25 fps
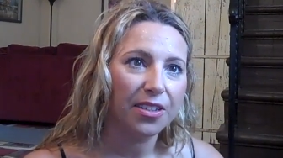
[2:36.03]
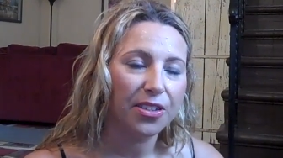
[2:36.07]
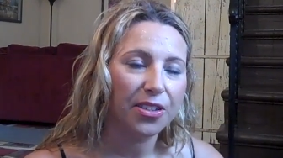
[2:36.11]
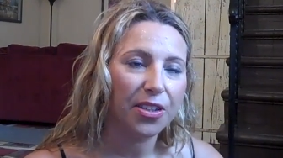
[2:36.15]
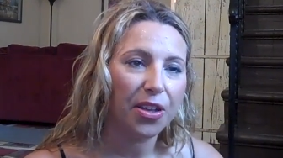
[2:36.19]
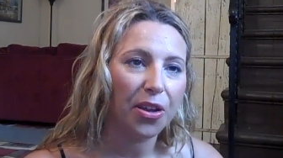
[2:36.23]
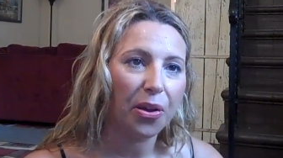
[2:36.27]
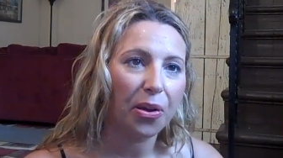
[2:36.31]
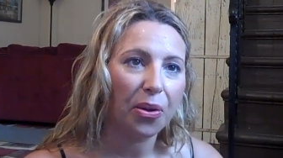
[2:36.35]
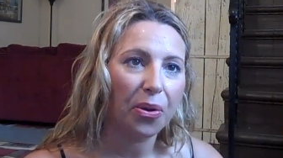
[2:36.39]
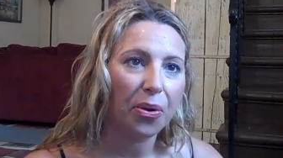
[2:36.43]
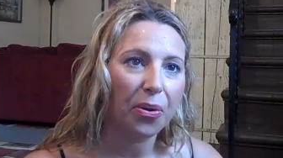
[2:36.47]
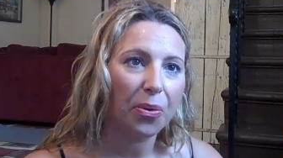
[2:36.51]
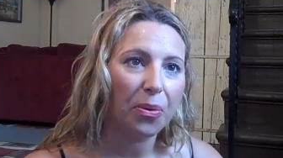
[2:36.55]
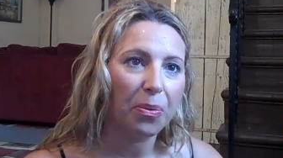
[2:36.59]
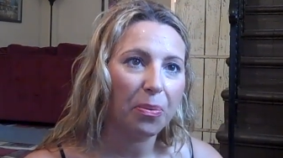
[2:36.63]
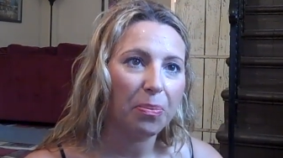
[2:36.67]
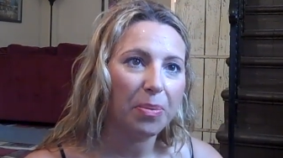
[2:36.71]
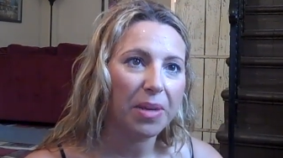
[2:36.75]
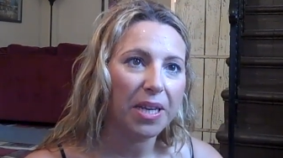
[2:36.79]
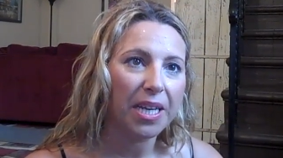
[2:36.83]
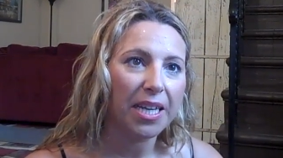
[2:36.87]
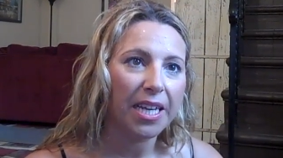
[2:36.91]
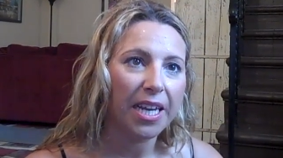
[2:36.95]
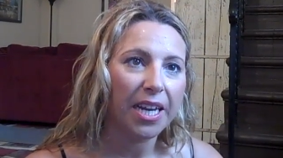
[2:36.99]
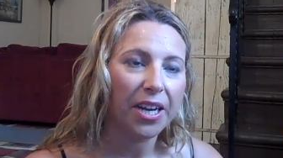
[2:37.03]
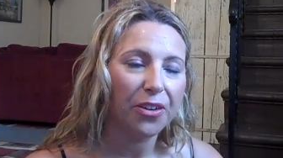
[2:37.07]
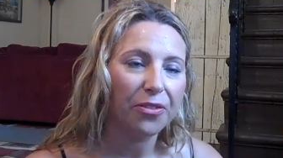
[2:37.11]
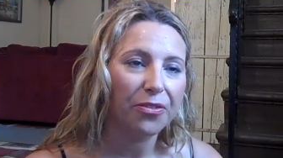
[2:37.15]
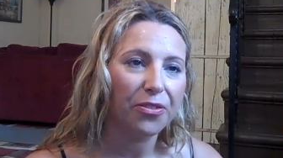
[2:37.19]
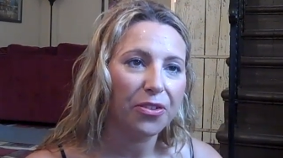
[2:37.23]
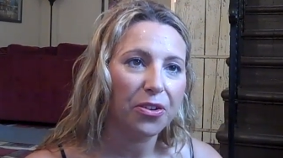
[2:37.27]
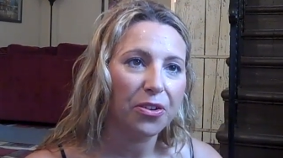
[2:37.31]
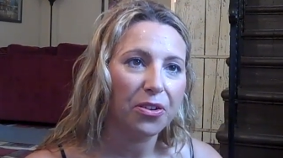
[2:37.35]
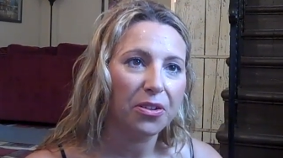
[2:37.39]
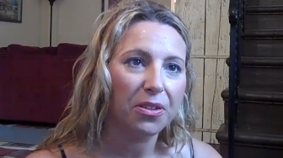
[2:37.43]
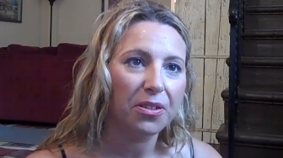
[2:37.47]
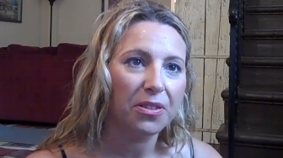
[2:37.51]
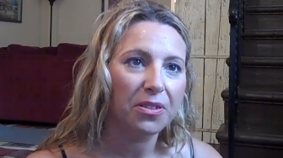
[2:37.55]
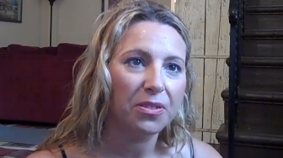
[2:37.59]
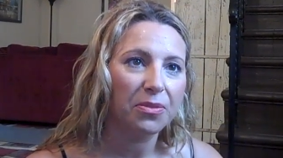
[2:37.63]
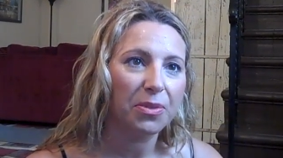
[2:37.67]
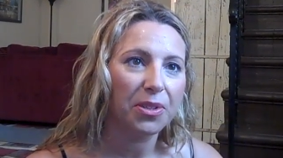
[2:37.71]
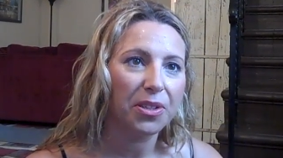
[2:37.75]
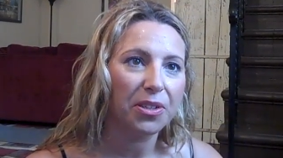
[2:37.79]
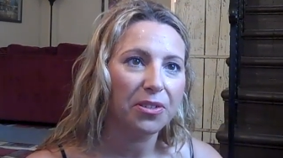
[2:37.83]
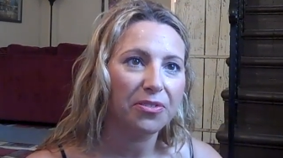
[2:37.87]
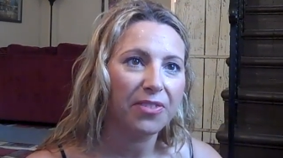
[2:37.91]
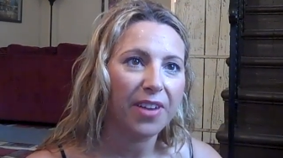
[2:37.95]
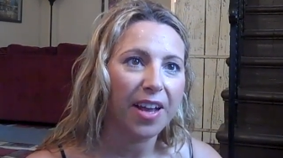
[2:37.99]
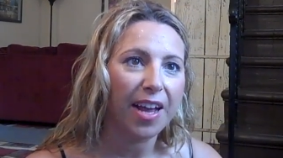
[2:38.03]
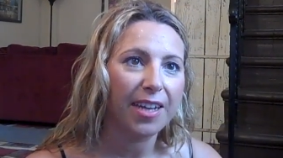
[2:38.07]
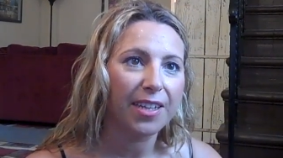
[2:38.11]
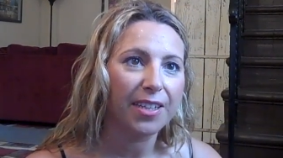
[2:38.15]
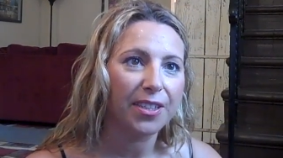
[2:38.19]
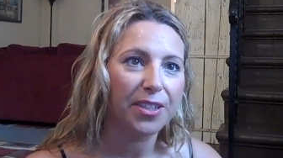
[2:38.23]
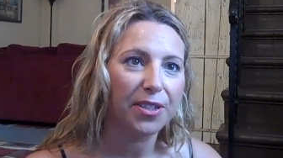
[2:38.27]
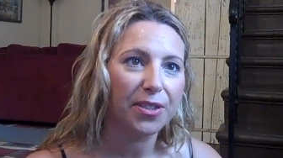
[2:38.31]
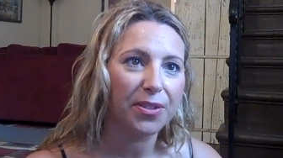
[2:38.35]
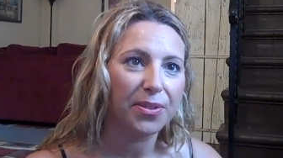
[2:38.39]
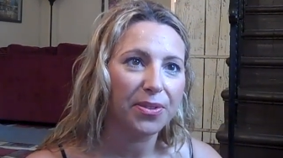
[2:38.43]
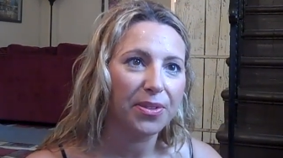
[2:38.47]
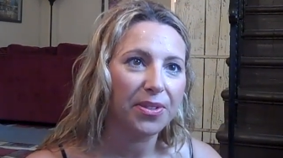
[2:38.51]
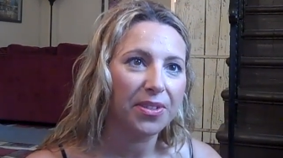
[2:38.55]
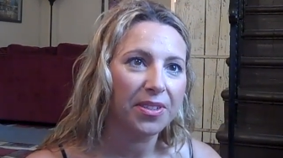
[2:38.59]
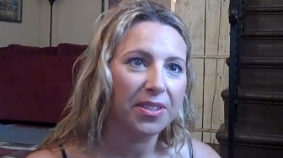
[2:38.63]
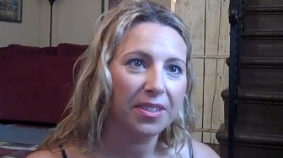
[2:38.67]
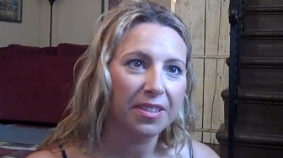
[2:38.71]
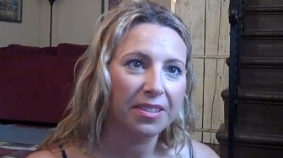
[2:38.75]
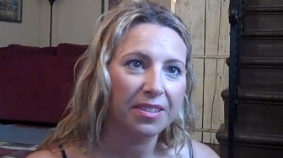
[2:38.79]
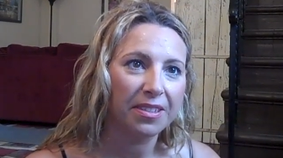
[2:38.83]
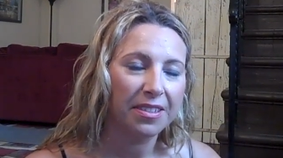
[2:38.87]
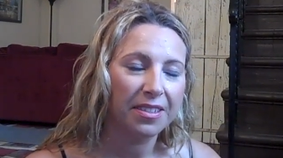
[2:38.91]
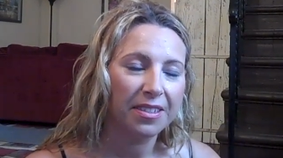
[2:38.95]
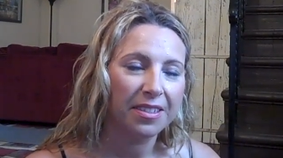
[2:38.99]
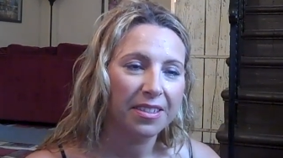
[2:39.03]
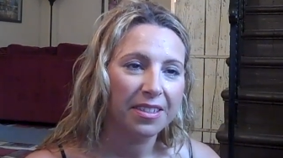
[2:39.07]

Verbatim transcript: So be careful with your fat, dudes.